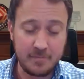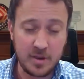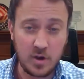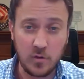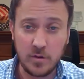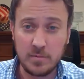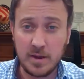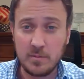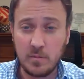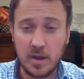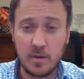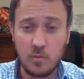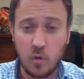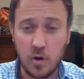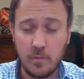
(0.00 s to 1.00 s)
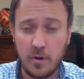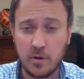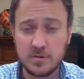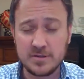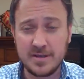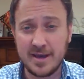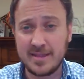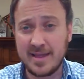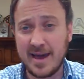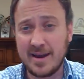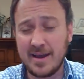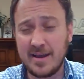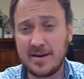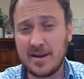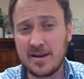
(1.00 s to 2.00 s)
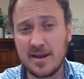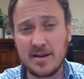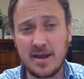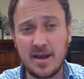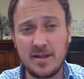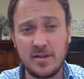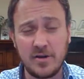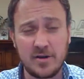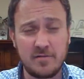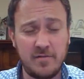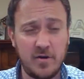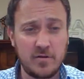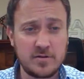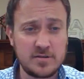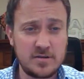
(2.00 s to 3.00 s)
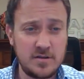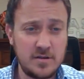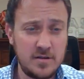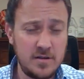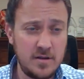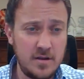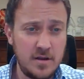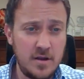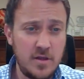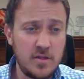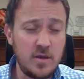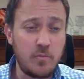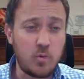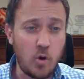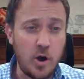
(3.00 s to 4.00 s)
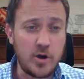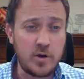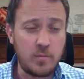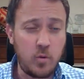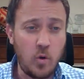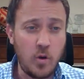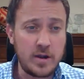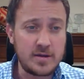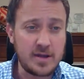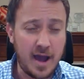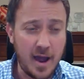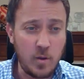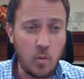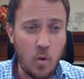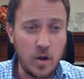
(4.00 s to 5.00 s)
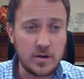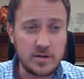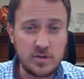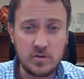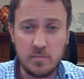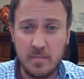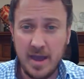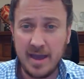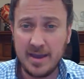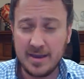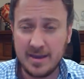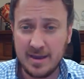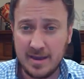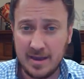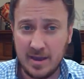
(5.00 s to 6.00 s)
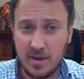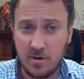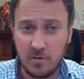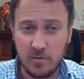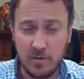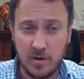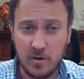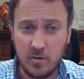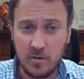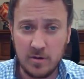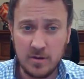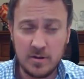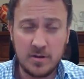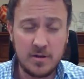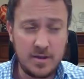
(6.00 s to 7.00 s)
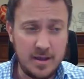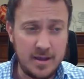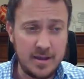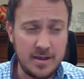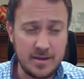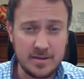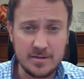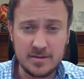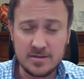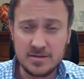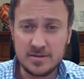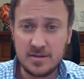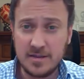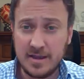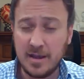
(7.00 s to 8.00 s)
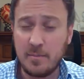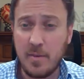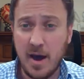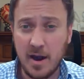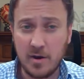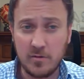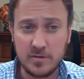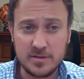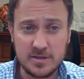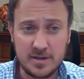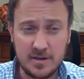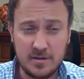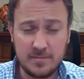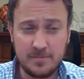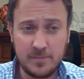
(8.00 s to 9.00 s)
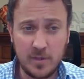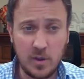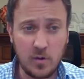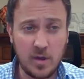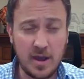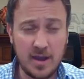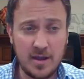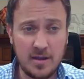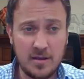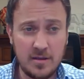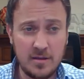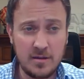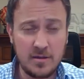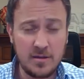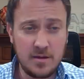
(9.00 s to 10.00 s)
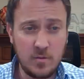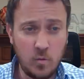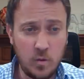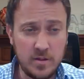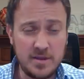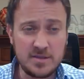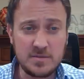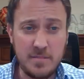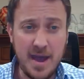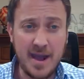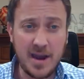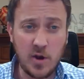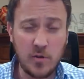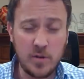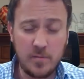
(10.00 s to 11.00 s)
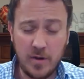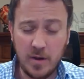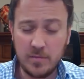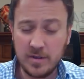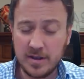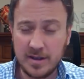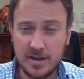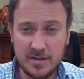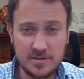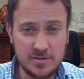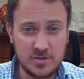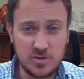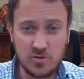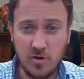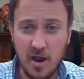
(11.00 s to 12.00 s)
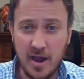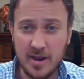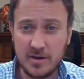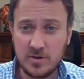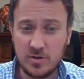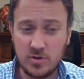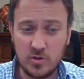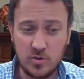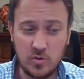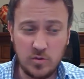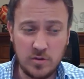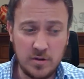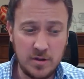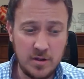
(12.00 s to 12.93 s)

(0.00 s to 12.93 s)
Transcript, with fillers: you know, and, and, and more posts like that. And, and, and look, folks, the broader point I want to make here, though, is the hypocrisy. Okay? When these MAGA Republicans try to